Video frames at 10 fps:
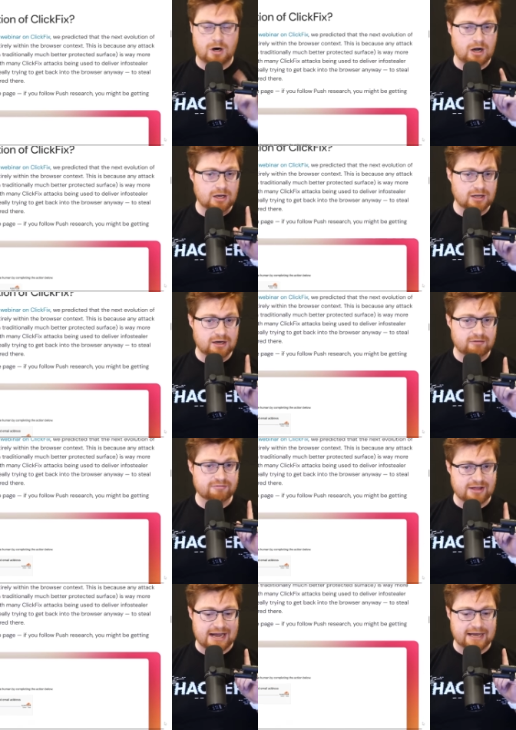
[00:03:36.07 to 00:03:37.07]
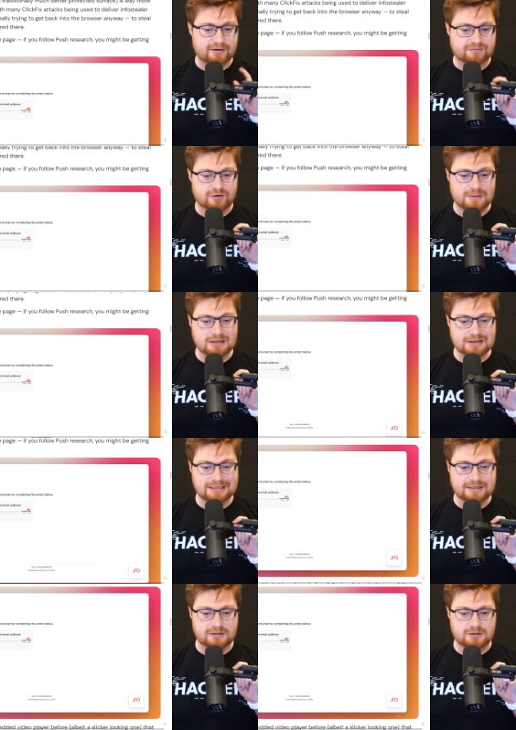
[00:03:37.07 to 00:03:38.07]
All of that from a
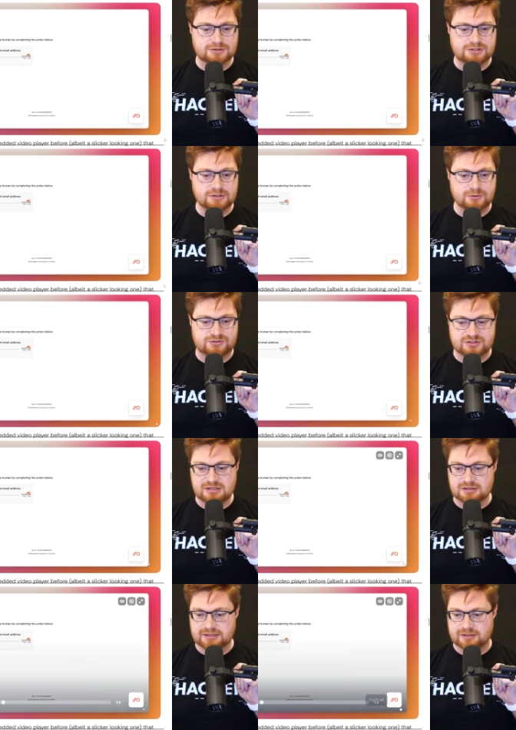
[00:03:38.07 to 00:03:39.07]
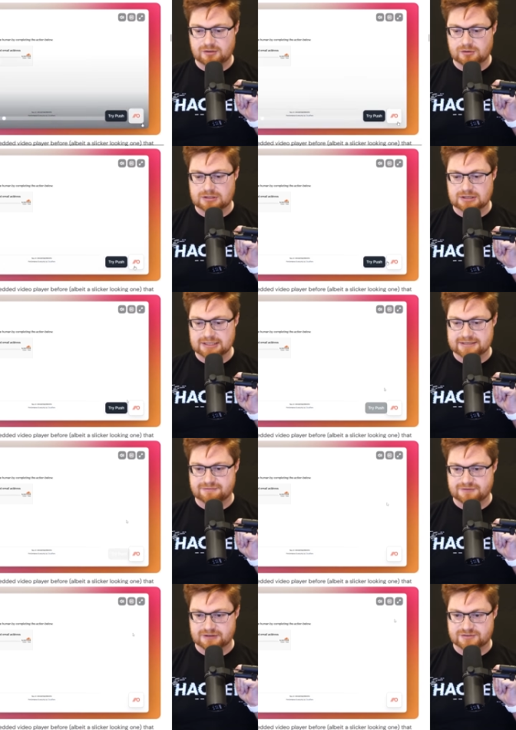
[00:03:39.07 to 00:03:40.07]
little cutesy little
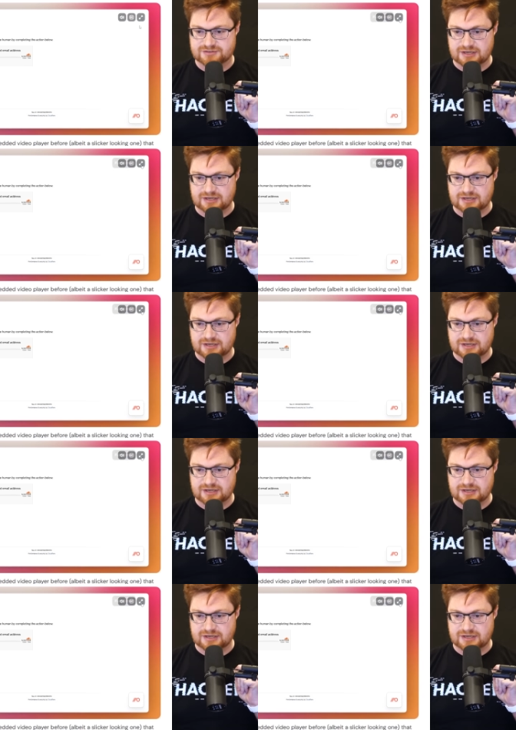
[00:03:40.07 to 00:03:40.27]
ClickFix